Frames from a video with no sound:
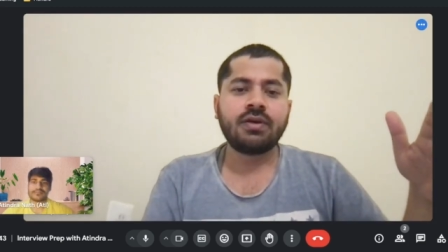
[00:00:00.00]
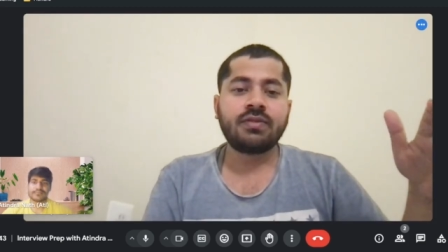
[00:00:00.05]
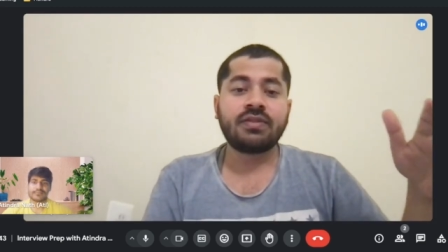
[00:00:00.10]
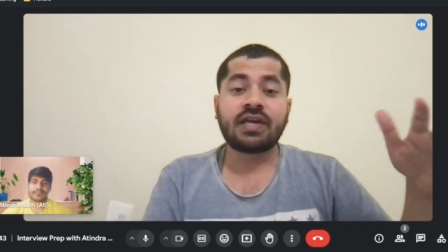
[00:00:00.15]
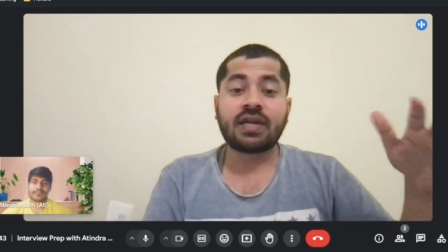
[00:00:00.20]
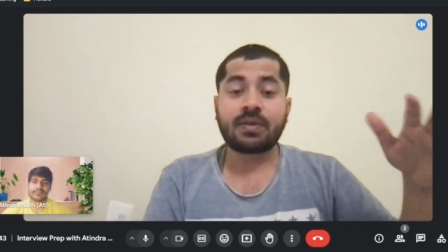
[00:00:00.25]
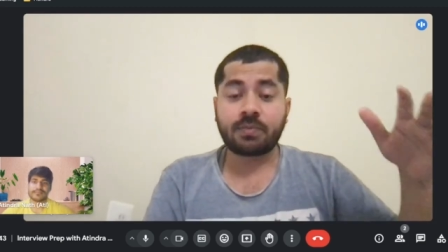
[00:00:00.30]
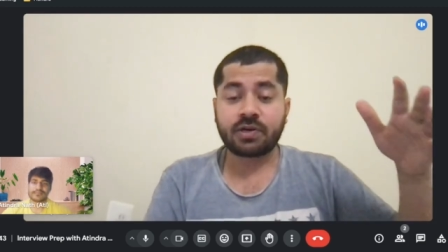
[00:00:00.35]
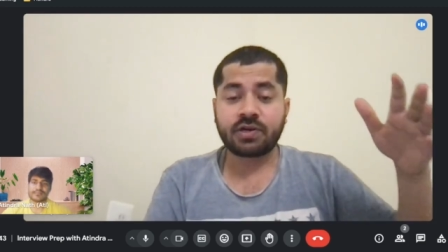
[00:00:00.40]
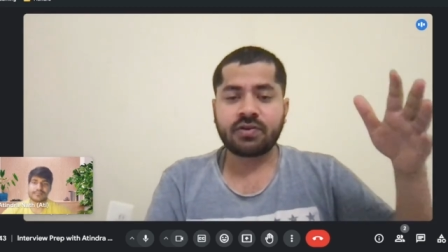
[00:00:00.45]

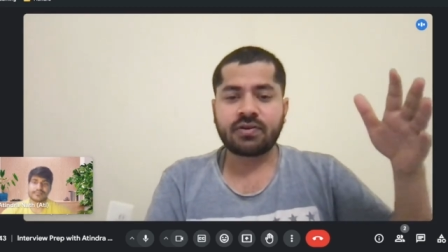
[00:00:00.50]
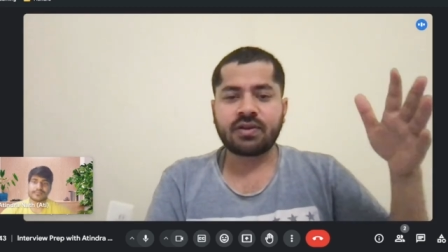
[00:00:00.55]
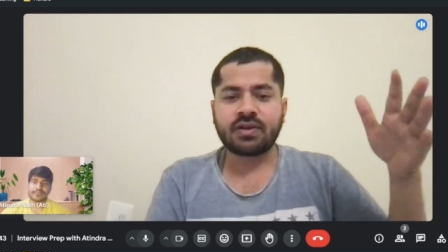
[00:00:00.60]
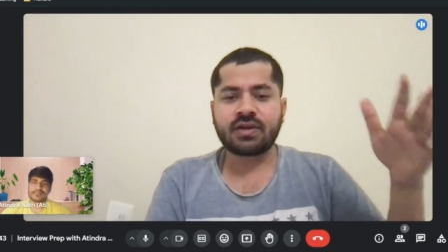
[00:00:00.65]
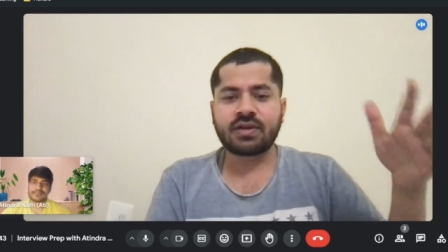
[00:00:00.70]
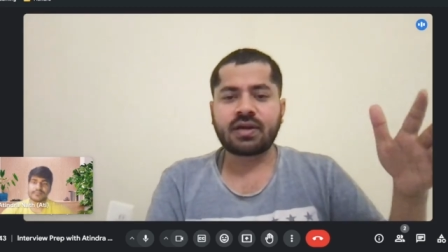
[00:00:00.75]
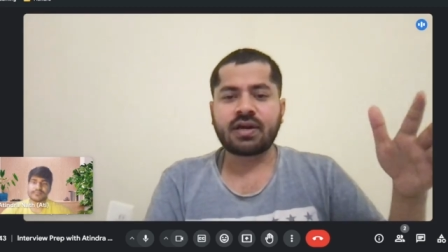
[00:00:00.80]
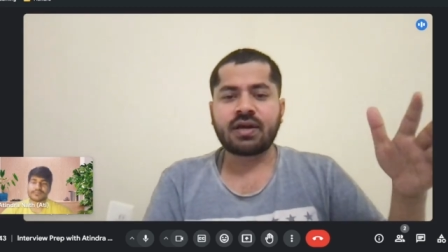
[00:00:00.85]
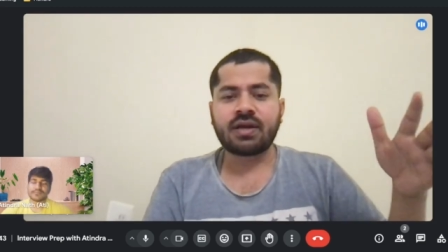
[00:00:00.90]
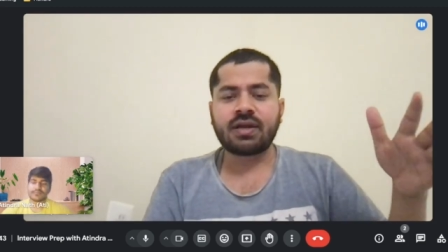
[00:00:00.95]
that
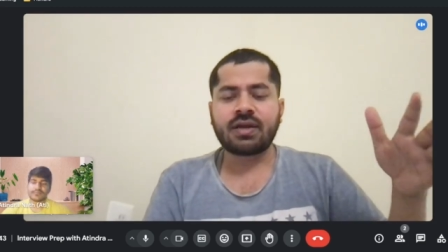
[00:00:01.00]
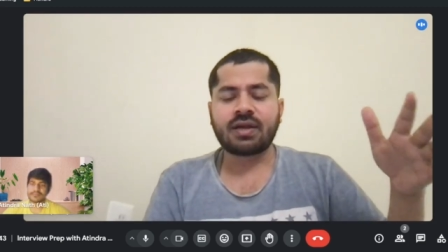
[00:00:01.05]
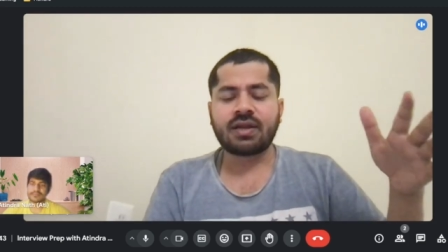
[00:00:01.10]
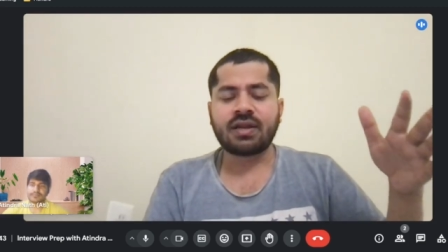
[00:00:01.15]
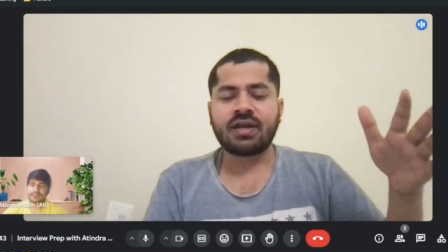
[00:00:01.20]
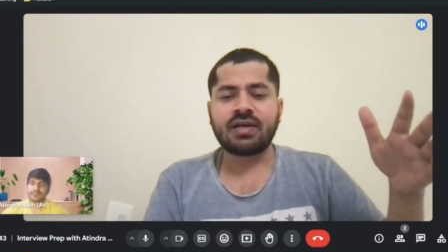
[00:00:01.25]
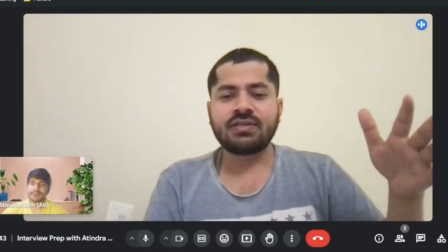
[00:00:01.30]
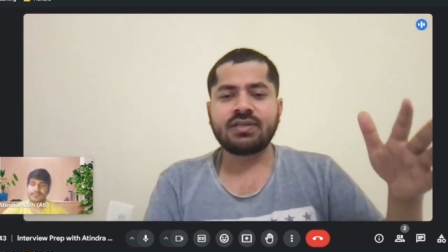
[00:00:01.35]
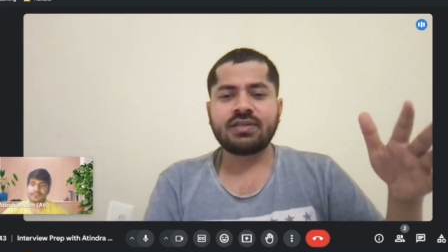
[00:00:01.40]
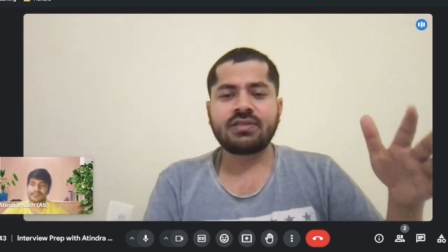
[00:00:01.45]
particular
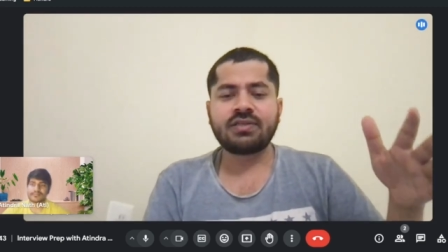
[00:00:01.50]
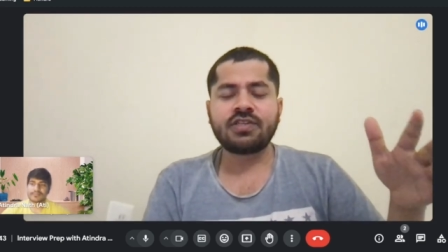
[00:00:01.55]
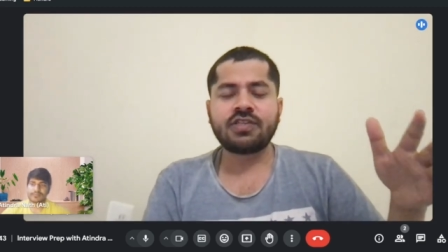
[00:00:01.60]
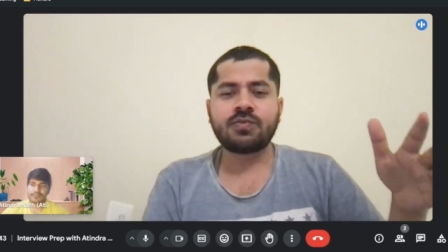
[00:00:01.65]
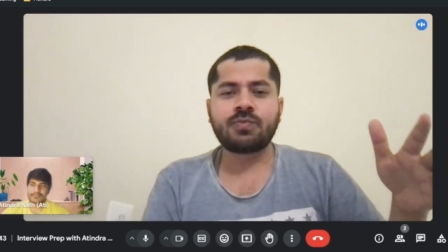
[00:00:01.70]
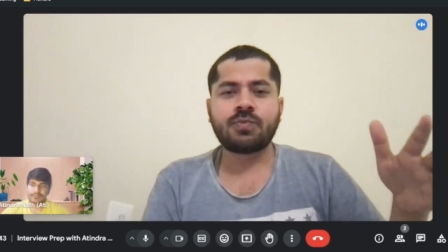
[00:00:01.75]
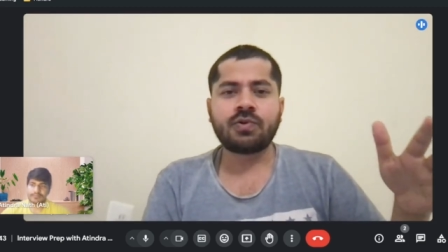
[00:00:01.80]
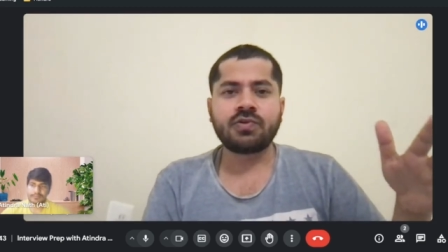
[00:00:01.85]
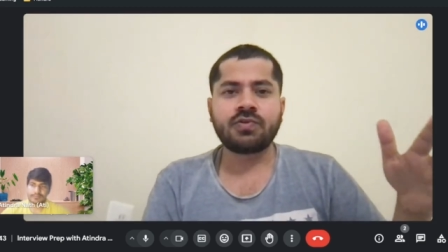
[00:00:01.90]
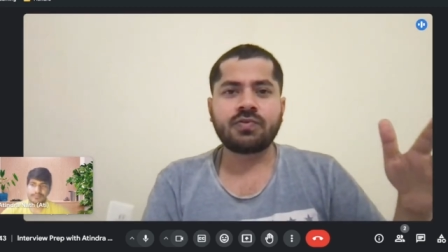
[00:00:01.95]
class is
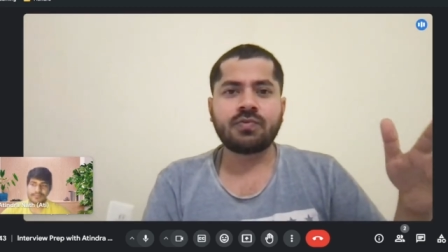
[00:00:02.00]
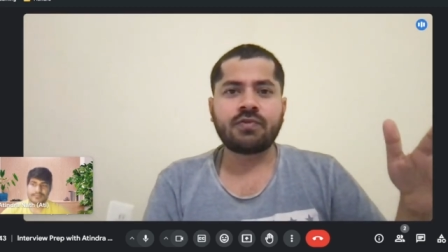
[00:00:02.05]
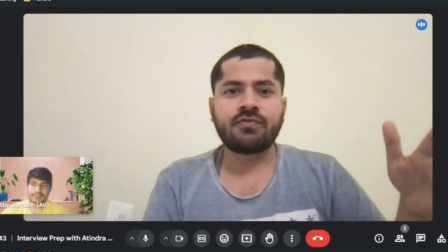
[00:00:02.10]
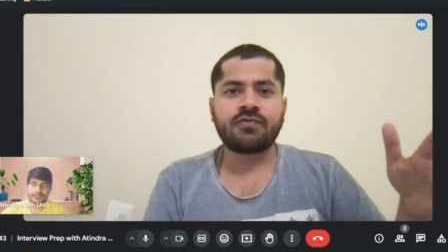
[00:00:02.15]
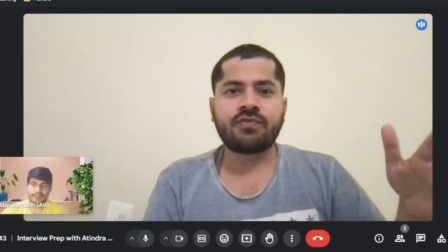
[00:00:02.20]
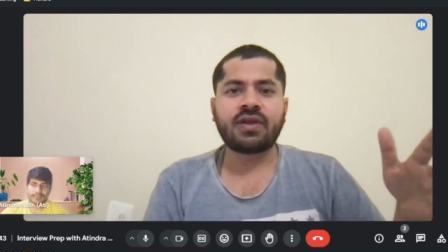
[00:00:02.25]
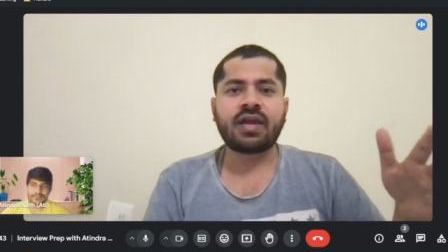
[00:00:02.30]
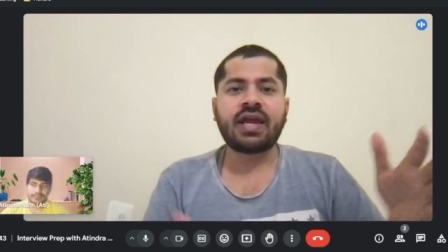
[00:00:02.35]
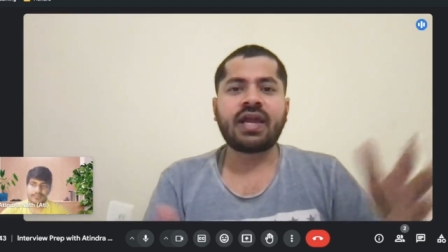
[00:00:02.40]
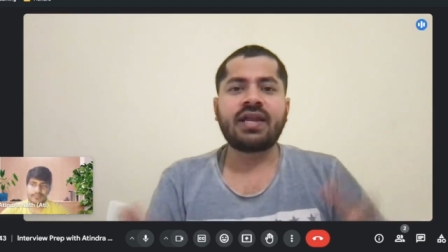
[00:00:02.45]
responsible
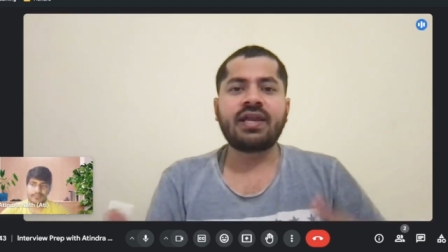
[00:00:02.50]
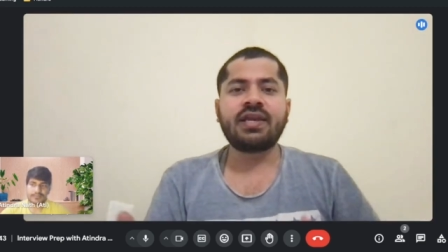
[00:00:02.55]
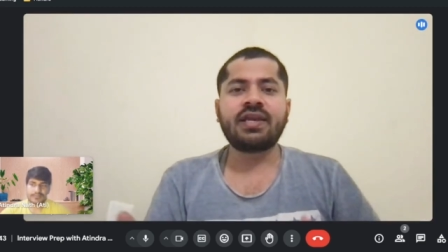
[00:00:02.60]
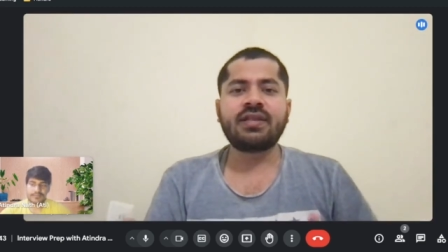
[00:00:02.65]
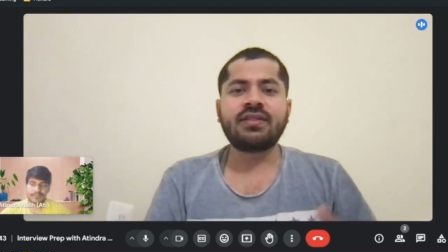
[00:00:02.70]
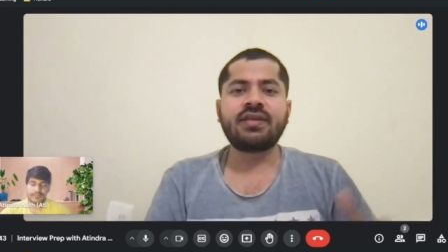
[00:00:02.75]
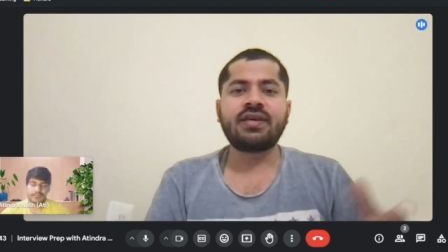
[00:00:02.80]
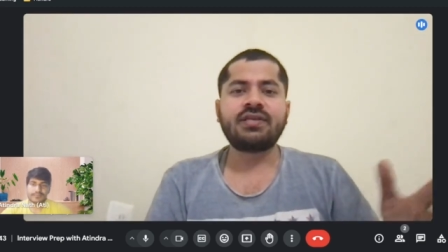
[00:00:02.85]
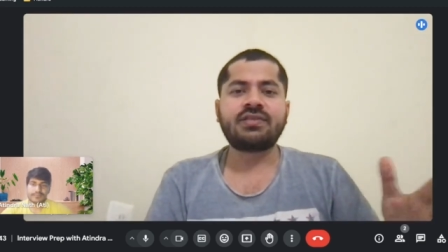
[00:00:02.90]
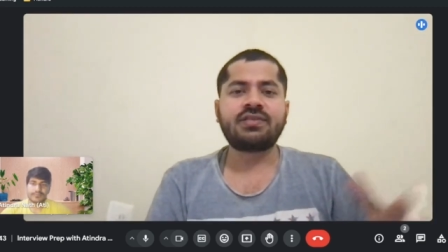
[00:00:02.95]
for
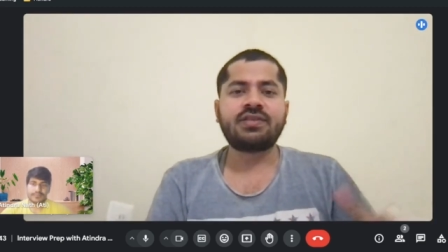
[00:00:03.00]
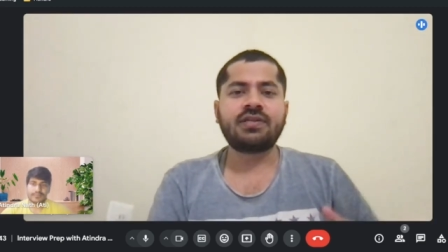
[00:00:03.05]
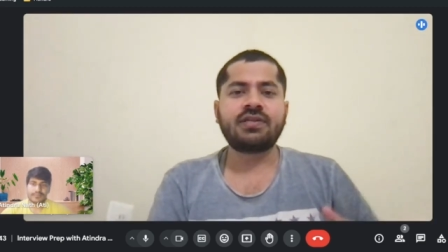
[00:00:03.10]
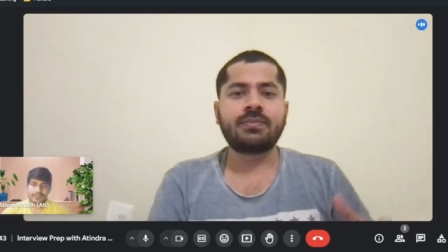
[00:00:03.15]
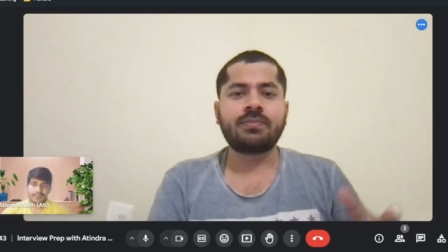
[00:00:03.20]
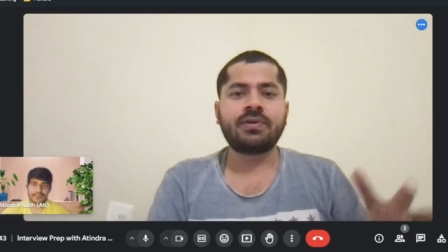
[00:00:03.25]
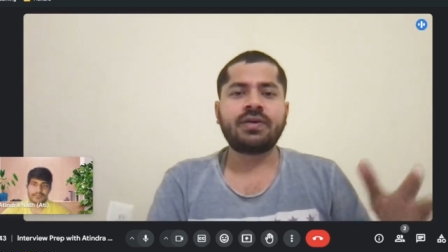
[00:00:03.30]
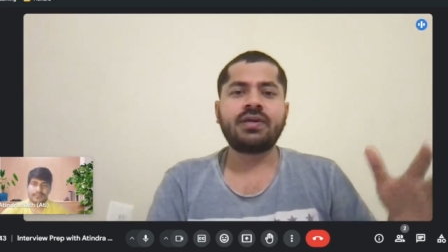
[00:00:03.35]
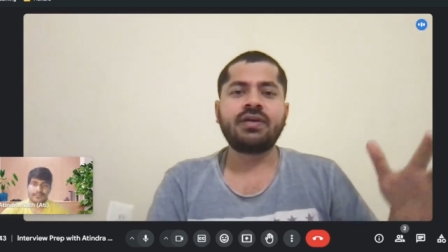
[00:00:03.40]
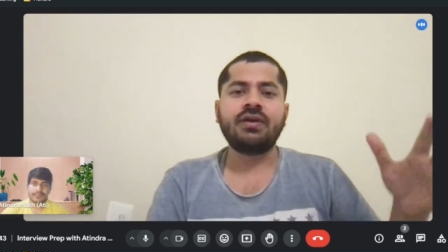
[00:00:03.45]
handling the
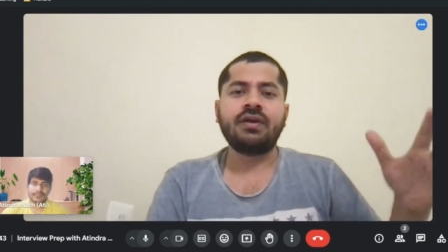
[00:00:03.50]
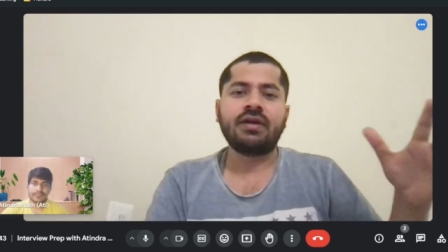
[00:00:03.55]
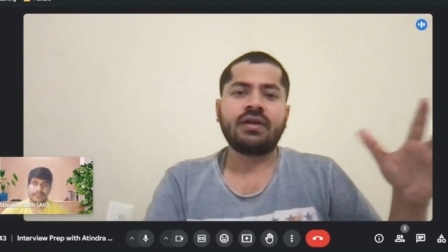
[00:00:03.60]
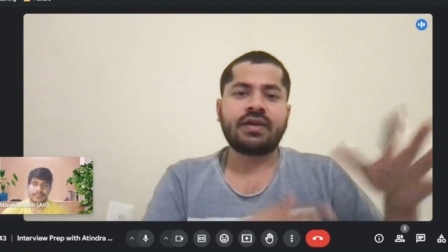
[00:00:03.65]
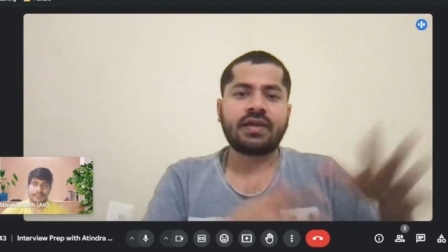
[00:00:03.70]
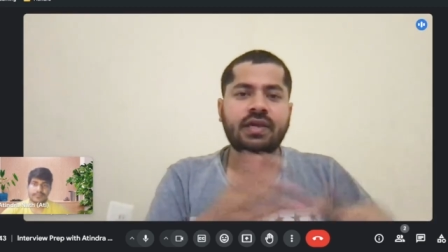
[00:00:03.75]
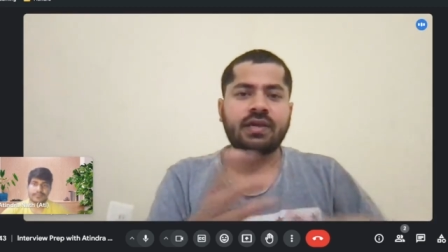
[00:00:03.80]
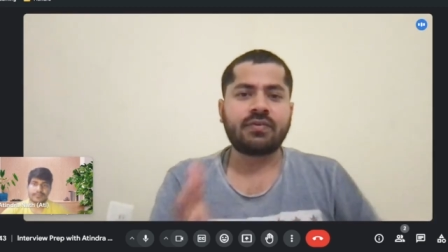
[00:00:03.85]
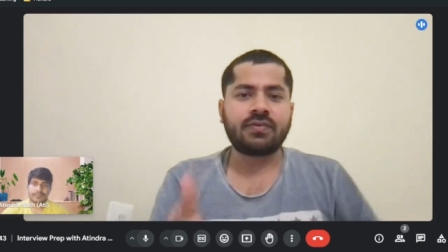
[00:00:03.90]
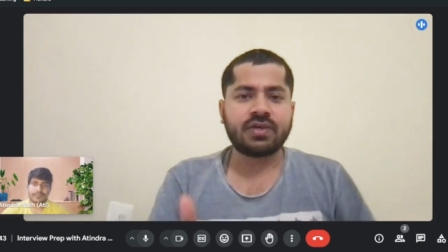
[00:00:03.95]
HTTP
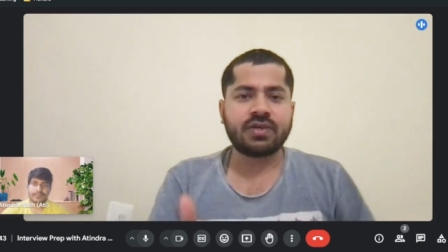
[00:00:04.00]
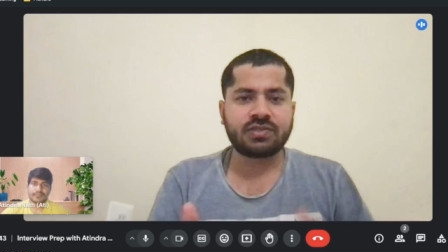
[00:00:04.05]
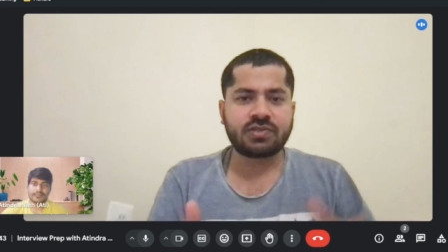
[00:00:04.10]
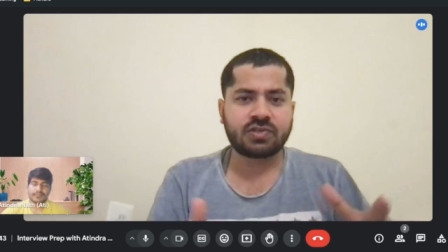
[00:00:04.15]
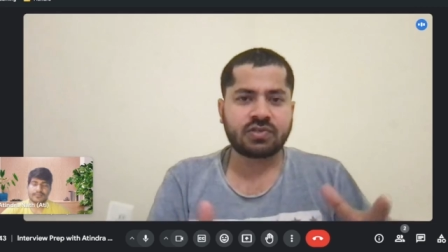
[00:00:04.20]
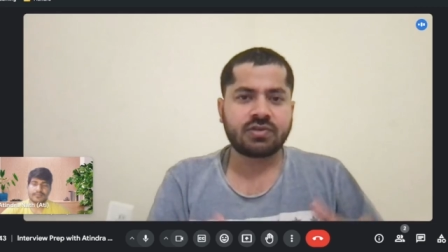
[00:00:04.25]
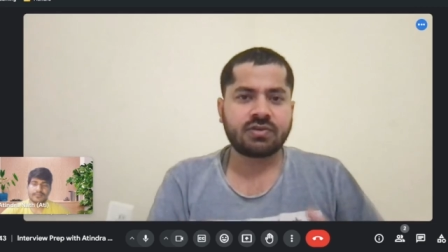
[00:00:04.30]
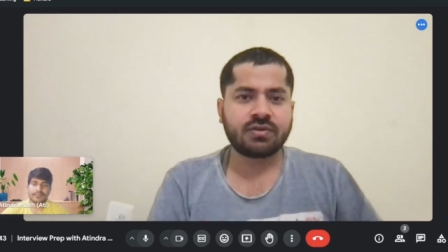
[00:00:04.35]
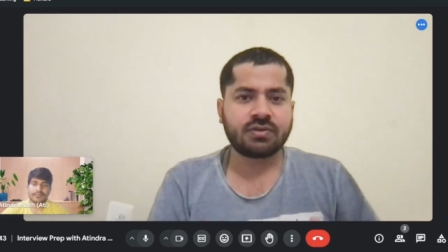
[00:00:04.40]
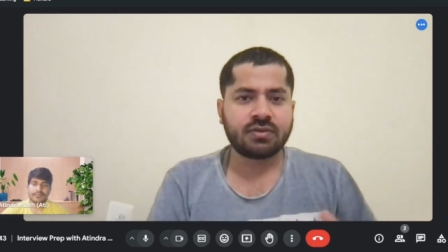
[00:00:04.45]

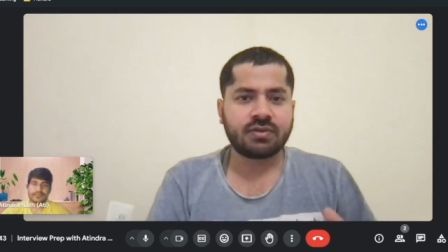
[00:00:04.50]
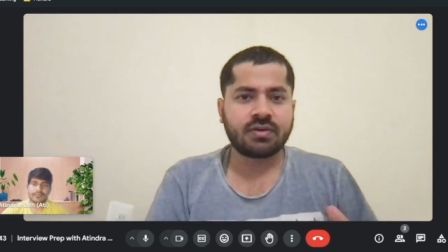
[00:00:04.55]
request.